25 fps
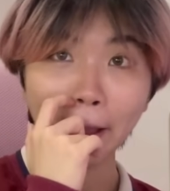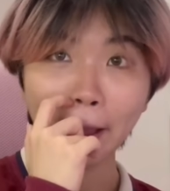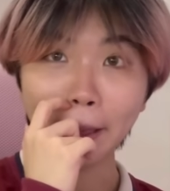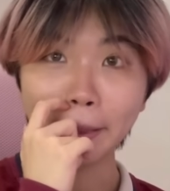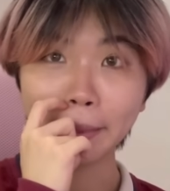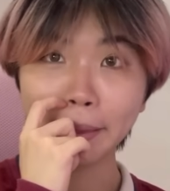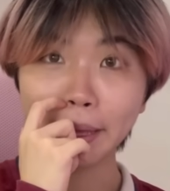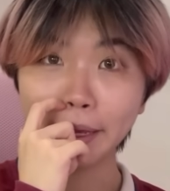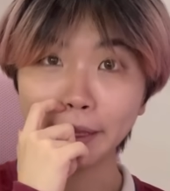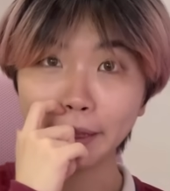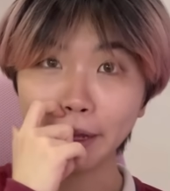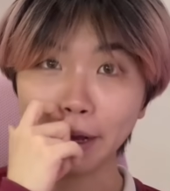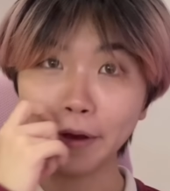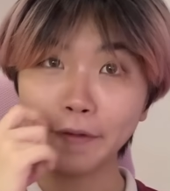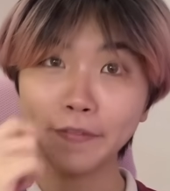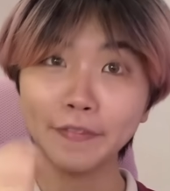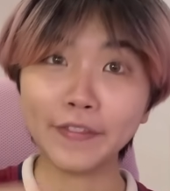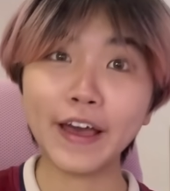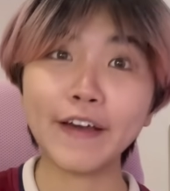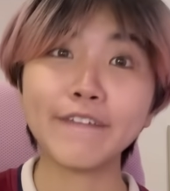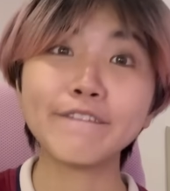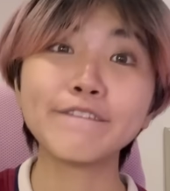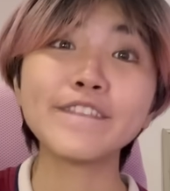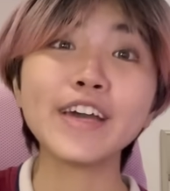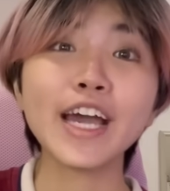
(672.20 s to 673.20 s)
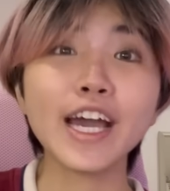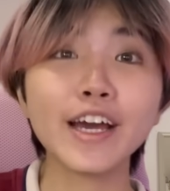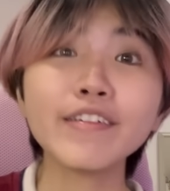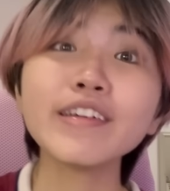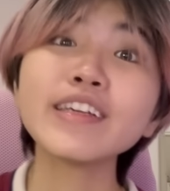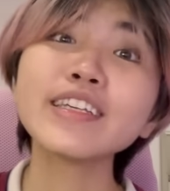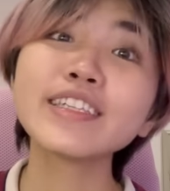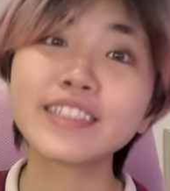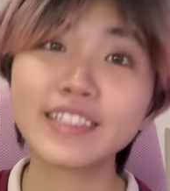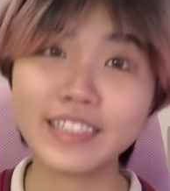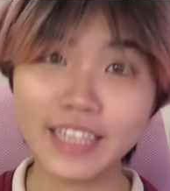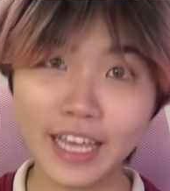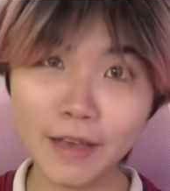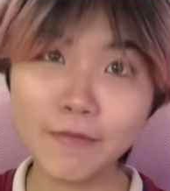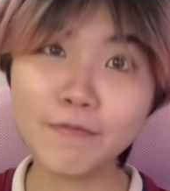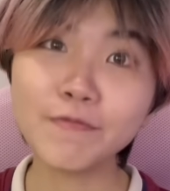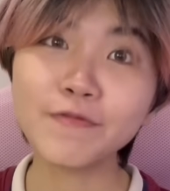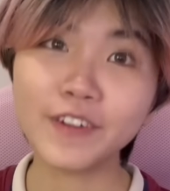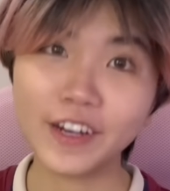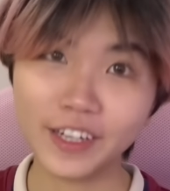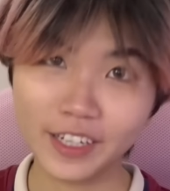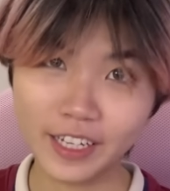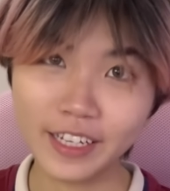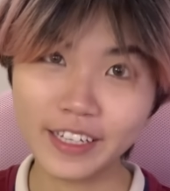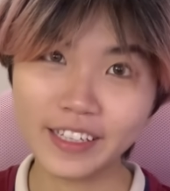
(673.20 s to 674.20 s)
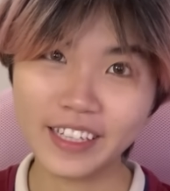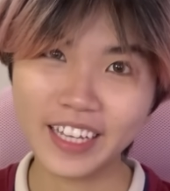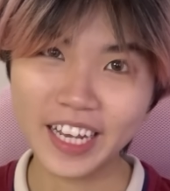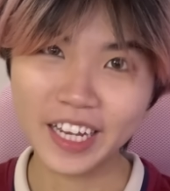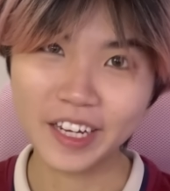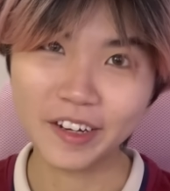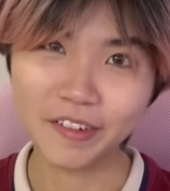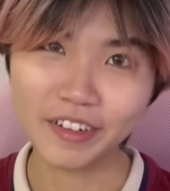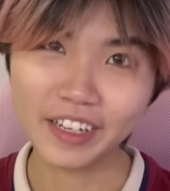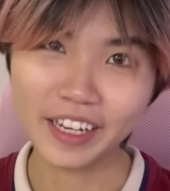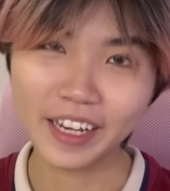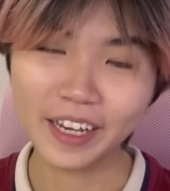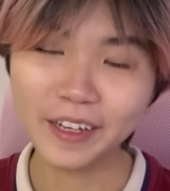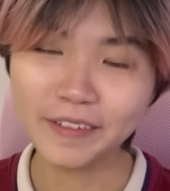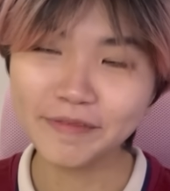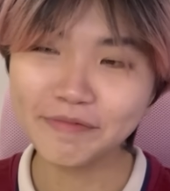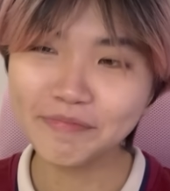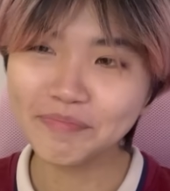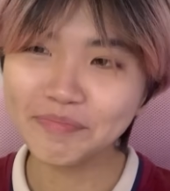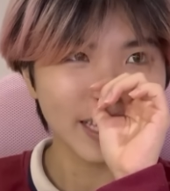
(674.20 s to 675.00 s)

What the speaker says: And then on that very same fucking day, okay,